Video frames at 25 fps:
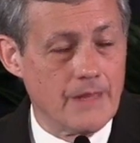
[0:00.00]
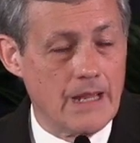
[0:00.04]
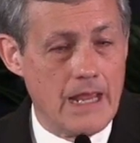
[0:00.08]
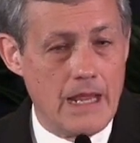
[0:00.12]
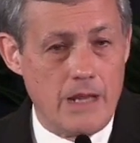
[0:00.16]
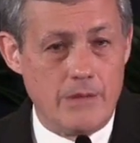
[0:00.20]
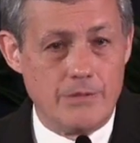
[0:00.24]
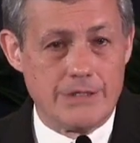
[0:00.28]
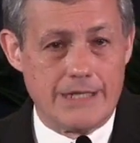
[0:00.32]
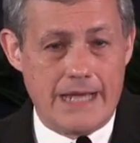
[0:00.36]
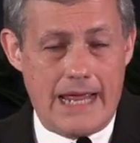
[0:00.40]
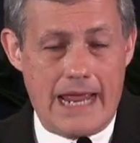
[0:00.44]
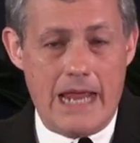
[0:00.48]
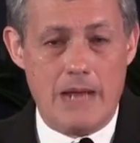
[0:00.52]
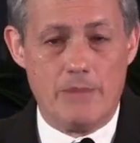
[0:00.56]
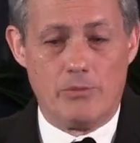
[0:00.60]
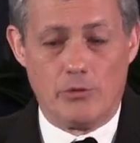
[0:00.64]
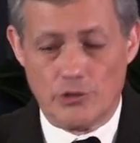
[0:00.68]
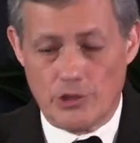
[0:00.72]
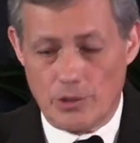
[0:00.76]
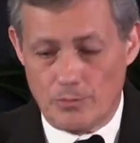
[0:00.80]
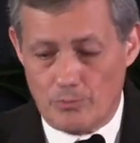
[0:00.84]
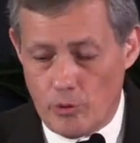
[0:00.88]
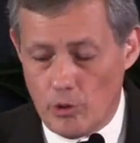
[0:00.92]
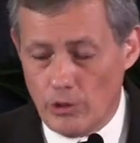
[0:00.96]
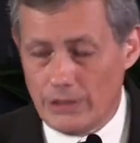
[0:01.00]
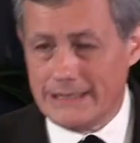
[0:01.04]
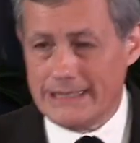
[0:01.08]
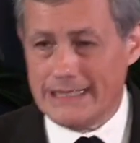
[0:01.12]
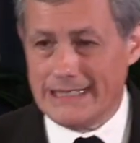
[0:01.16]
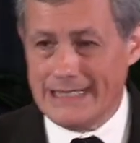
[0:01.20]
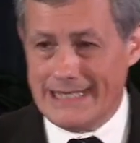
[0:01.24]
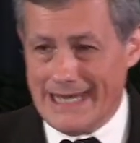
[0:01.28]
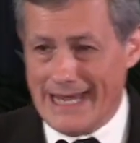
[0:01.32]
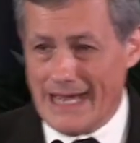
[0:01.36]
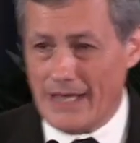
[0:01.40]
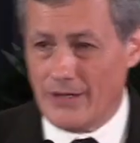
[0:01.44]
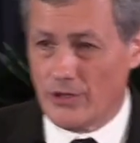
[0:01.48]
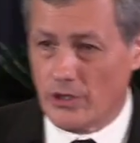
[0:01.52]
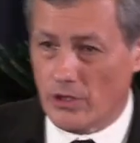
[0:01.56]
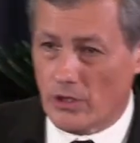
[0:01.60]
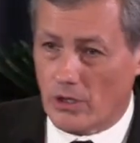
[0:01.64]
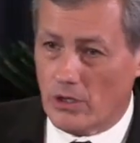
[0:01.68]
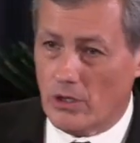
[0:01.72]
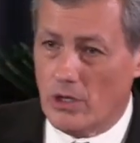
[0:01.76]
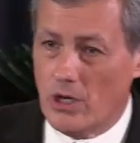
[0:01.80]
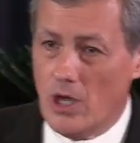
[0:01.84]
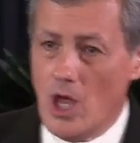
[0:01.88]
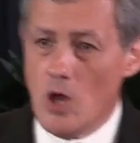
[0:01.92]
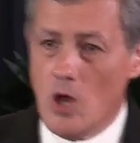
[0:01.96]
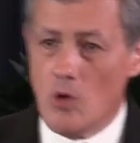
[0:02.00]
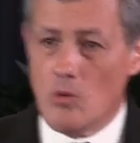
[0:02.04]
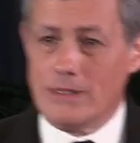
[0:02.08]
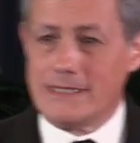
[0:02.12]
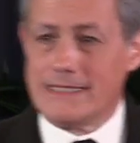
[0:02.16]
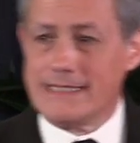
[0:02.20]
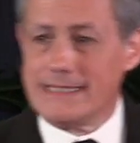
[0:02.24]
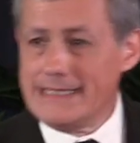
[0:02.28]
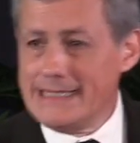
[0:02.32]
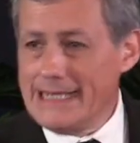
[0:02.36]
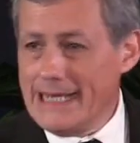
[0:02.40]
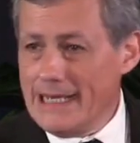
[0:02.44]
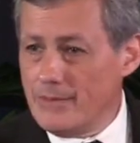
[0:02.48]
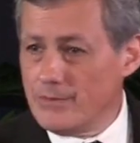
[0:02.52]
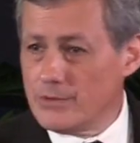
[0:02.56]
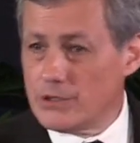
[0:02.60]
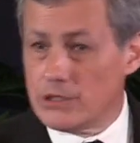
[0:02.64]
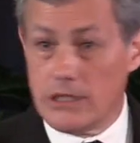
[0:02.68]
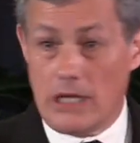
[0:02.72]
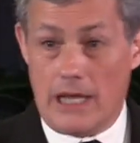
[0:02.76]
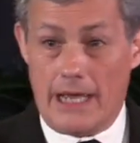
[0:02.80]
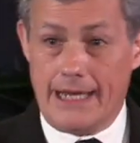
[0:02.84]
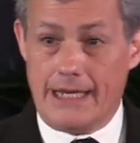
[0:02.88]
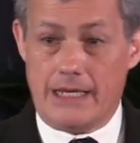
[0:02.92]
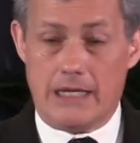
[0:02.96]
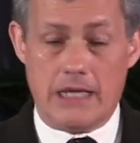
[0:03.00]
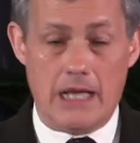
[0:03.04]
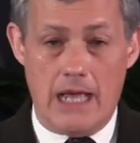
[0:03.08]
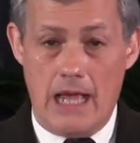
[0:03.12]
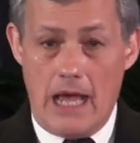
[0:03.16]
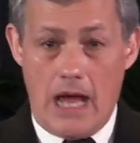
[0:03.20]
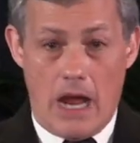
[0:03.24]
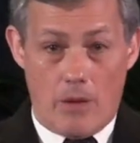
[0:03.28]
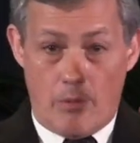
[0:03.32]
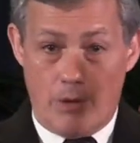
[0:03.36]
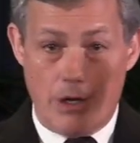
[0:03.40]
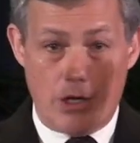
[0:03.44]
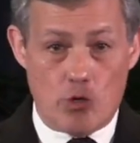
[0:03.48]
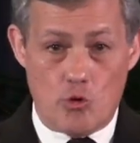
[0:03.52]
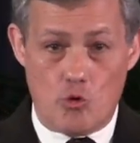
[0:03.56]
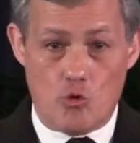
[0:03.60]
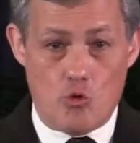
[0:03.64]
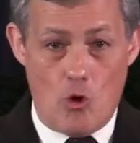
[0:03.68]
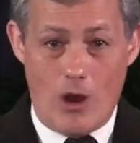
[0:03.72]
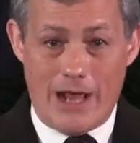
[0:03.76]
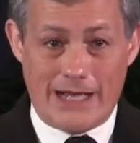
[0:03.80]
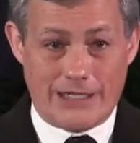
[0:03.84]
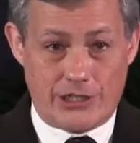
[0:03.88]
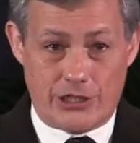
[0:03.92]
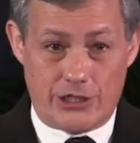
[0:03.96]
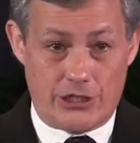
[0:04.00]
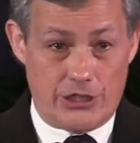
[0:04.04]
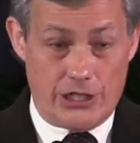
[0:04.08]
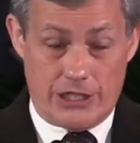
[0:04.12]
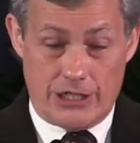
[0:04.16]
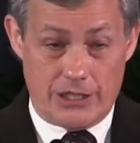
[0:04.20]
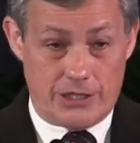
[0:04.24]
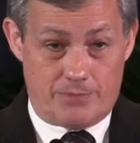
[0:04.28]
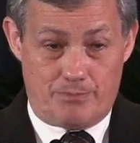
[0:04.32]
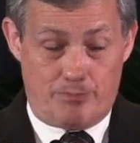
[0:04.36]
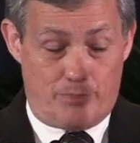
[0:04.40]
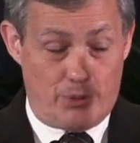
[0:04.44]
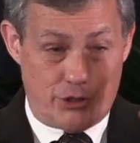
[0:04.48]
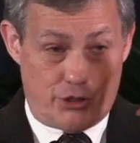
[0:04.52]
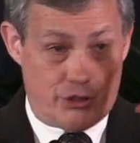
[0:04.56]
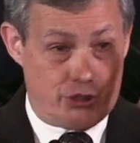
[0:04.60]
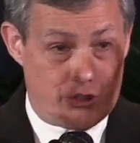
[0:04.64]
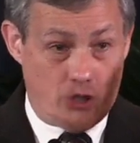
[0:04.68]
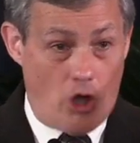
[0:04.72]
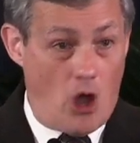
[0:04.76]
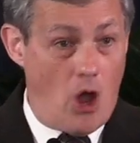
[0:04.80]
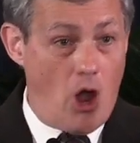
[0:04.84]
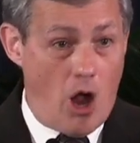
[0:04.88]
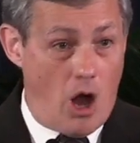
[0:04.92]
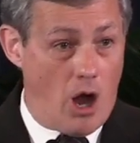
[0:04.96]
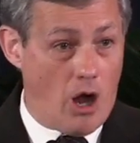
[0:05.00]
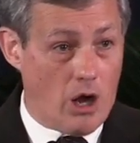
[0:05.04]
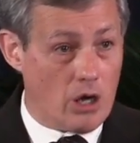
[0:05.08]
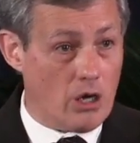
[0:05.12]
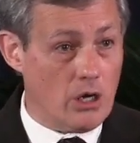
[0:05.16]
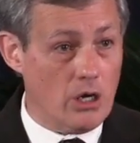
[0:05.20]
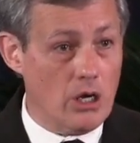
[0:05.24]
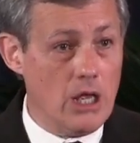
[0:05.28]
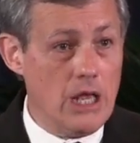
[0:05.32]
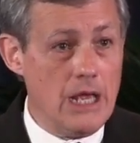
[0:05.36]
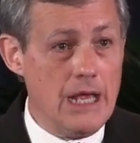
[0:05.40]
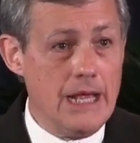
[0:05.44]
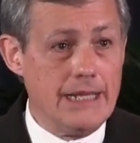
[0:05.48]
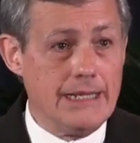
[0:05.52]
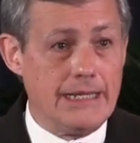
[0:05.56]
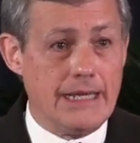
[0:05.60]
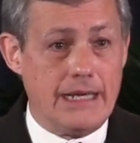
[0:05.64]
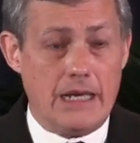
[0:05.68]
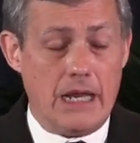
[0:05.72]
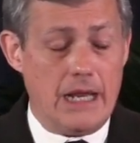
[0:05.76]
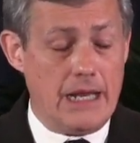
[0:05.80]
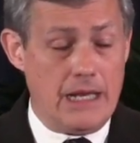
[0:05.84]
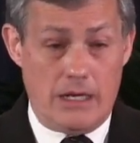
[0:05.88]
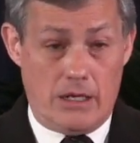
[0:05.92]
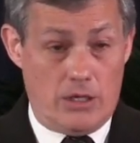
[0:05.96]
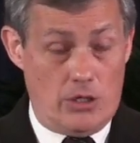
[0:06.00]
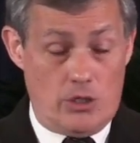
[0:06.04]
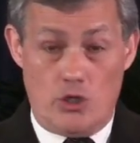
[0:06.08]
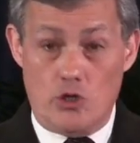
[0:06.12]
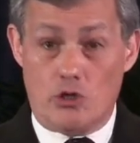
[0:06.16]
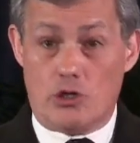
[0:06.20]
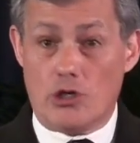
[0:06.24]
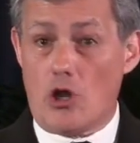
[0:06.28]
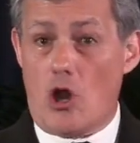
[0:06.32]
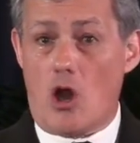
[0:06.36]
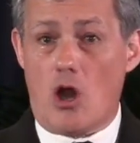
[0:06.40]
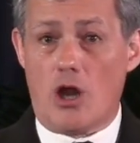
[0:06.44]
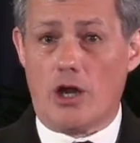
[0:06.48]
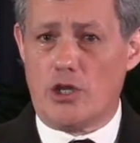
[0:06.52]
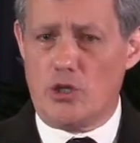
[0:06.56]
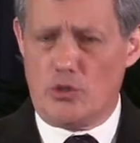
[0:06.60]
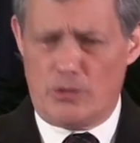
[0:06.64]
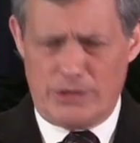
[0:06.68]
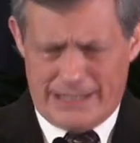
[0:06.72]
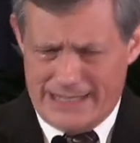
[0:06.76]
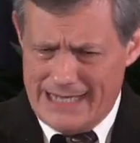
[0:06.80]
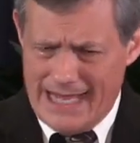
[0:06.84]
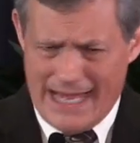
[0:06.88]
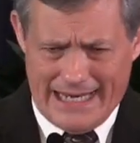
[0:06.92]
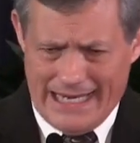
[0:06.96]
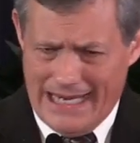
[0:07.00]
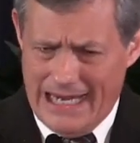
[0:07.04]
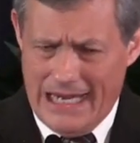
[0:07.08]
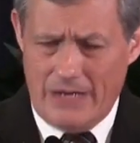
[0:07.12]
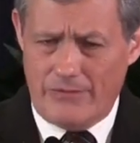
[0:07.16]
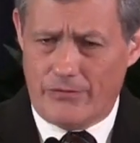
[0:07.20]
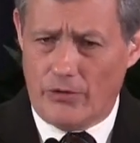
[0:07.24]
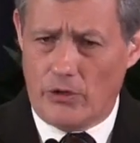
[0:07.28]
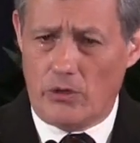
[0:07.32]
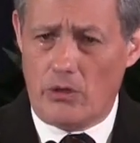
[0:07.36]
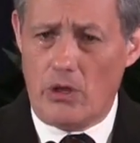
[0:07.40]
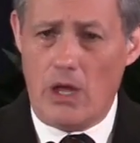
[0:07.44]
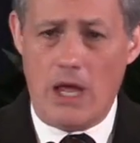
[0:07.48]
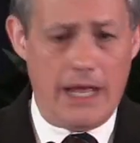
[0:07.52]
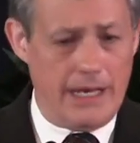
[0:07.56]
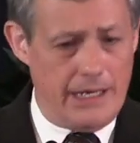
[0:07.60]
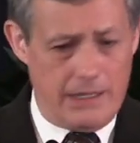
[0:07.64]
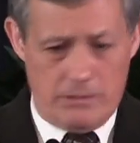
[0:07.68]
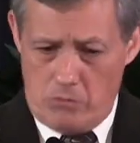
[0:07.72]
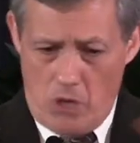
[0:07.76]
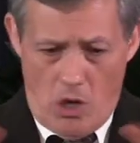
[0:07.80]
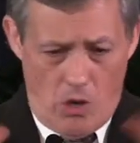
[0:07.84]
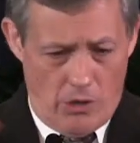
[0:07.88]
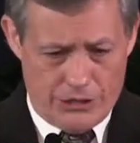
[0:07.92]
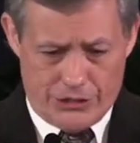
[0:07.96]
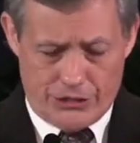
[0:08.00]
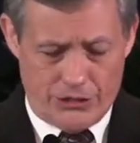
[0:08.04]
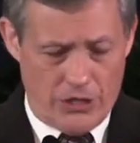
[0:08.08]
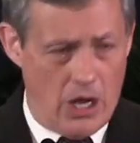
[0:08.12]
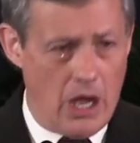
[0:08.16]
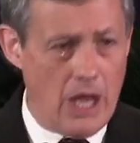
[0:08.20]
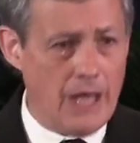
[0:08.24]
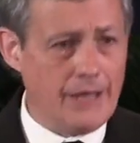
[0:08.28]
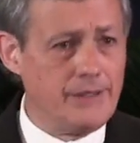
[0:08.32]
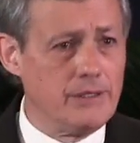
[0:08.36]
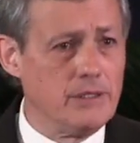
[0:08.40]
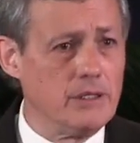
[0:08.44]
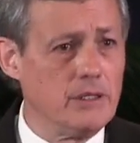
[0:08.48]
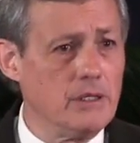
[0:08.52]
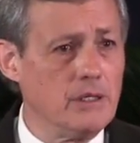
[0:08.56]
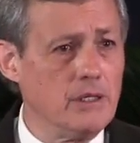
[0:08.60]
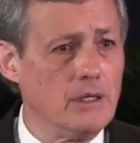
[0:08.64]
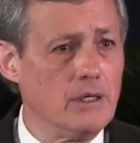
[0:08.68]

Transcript: He was able to put together what seems like a request that is bizarre, that you could argue, isn't that evil? Eh, no, it's not.